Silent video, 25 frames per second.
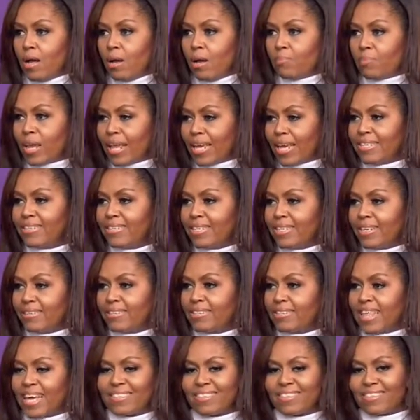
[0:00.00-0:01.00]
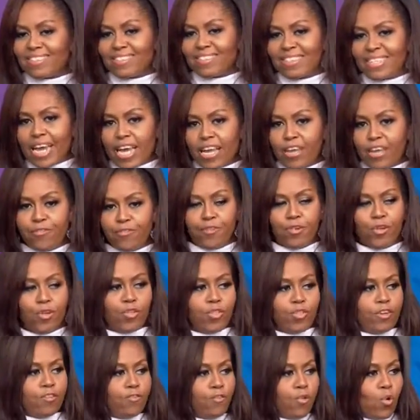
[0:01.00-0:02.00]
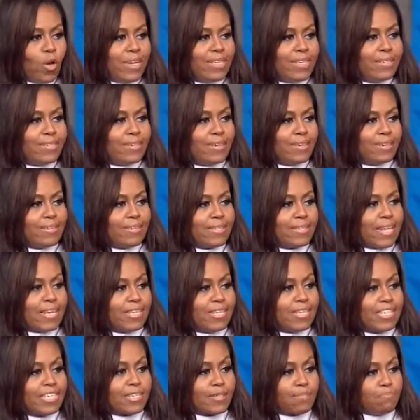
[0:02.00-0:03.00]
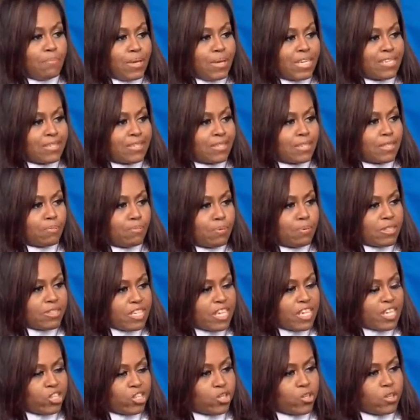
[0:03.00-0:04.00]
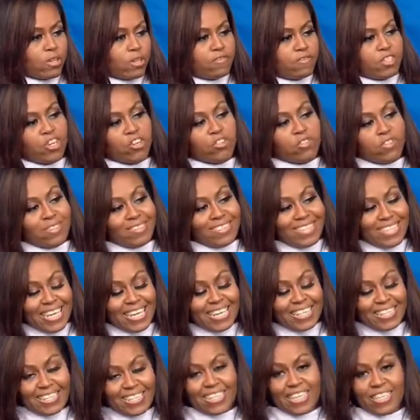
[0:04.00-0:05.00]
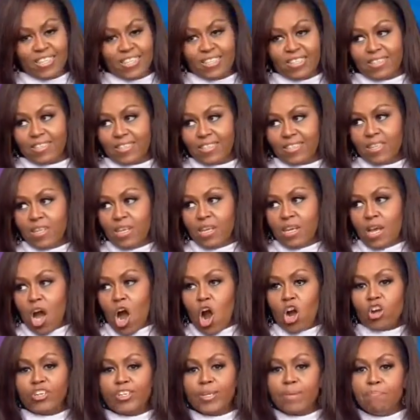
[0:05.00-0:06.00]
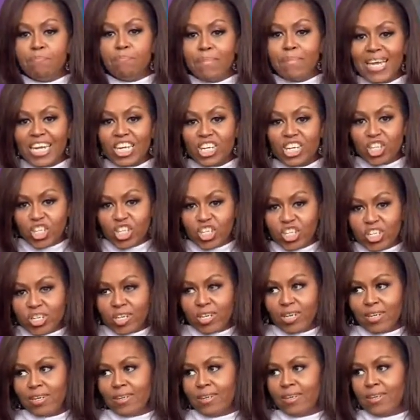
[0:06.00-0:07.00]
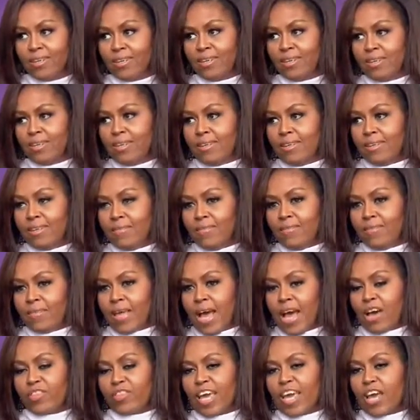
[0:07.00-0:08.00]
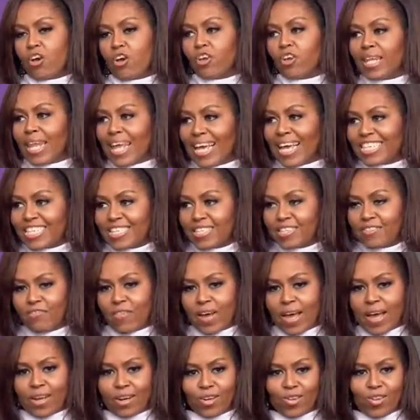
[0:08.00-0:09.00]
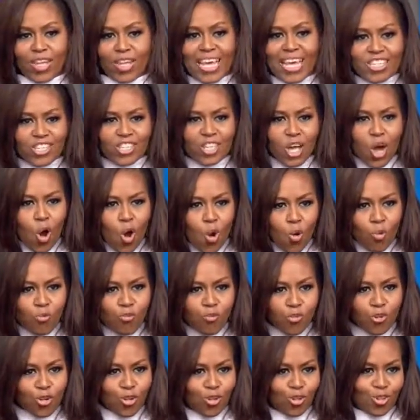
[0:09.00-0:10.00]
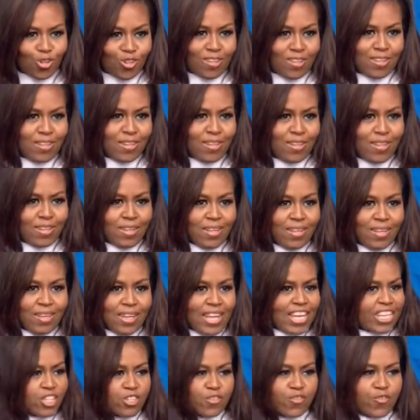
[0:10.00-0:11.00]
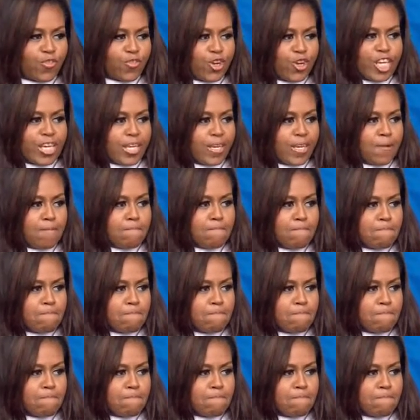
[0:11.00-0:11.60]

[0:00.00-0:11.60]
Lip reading: places that stifle the voices and dismiss the potential of their citizens are diminished, how they are less vital, less hopeful, less free.